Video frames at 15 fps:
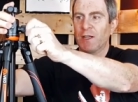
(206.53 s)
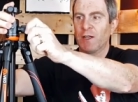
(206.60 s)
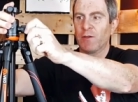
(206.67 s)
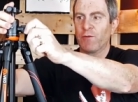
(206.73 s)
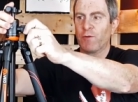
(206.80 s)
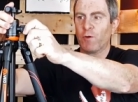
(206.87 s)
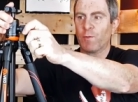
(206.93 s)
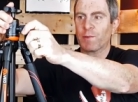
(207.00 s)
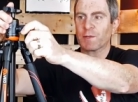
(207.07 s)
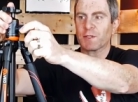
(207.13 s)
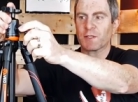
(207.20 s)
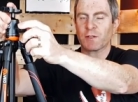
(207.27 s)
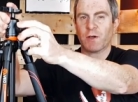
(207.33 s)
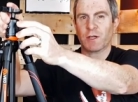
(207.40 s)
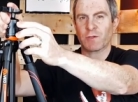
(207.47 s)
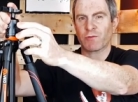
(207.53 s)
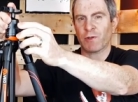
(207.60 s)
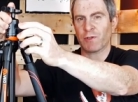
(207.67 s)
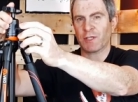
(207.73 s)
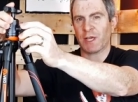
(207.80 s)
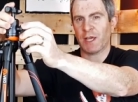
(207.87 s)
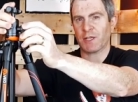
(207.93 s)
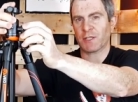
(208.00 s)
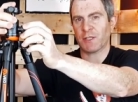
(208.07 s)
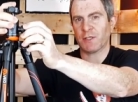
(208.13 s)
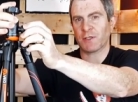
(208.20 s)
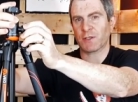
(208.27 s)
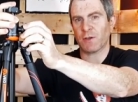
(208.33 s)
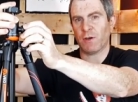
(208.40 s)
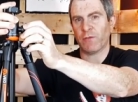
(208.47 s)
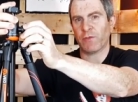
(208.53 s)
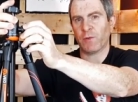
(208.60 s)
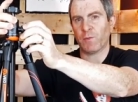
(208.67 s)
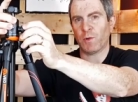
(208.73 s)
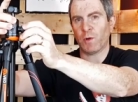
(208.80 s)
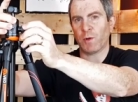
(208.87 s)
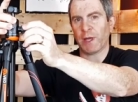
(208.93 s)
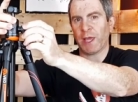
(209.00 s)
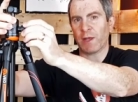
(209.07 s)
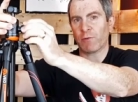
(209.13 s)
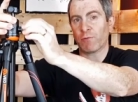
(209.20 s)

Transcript: for precise rotations of the ball head,